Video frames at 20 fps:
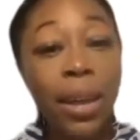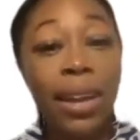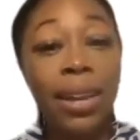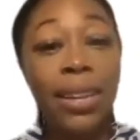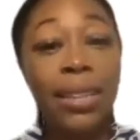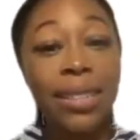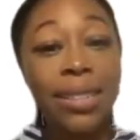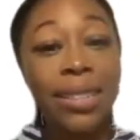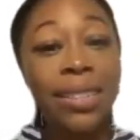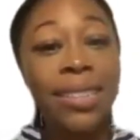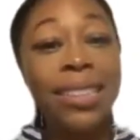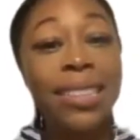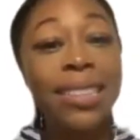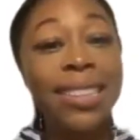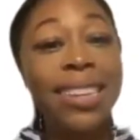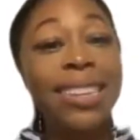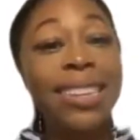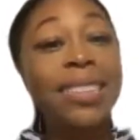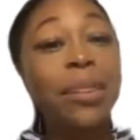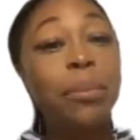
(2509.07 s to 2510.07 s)
place.
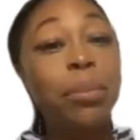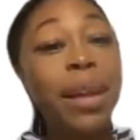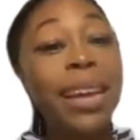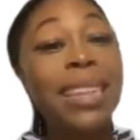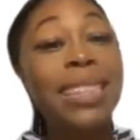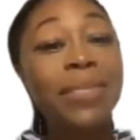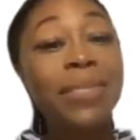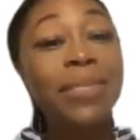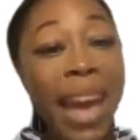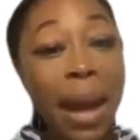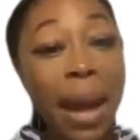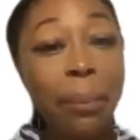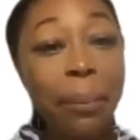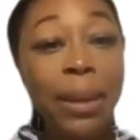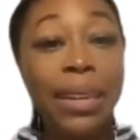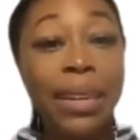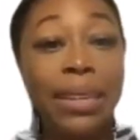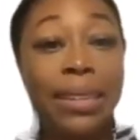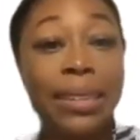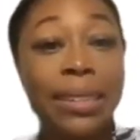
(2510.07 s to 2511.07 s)
It's a place of
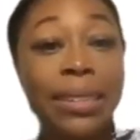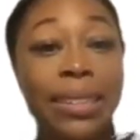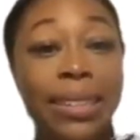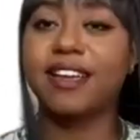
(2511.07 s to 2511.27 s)
happiness.